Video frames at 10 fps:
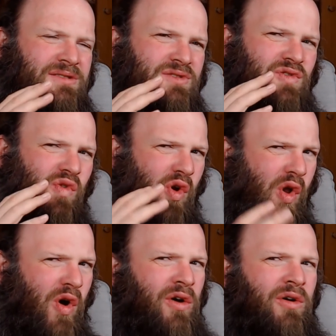too
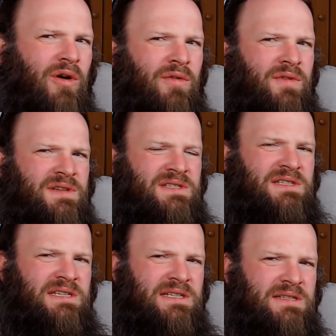long on this
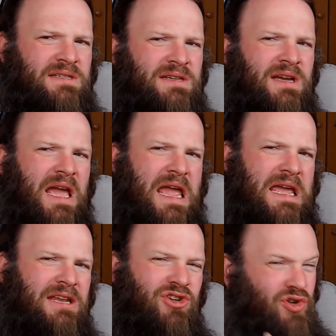seat.
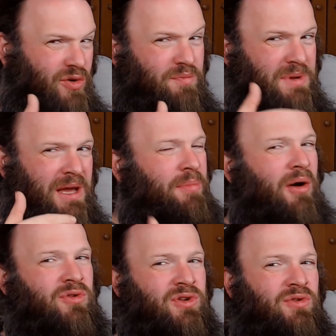It should be
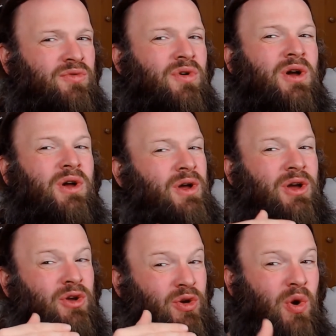about you
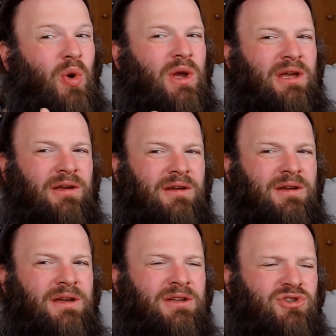cooking.
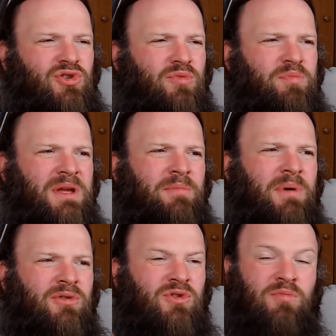It should be
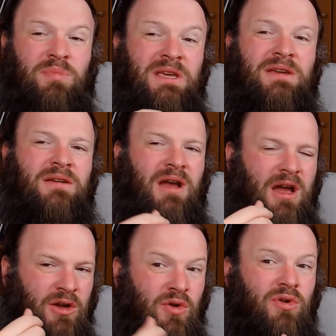about you being
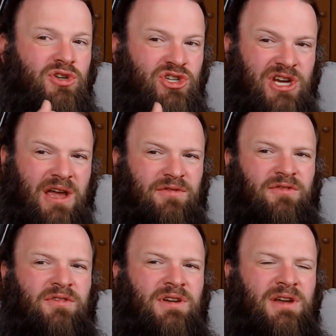a good
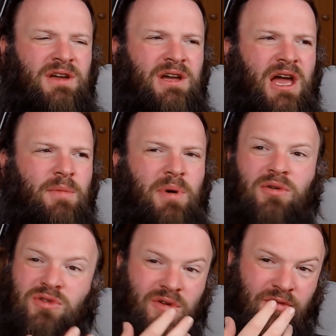chef,
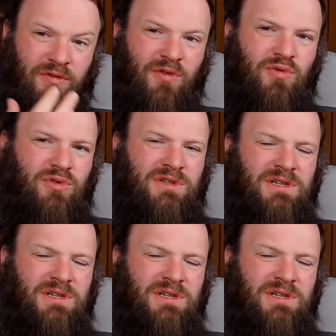about your food.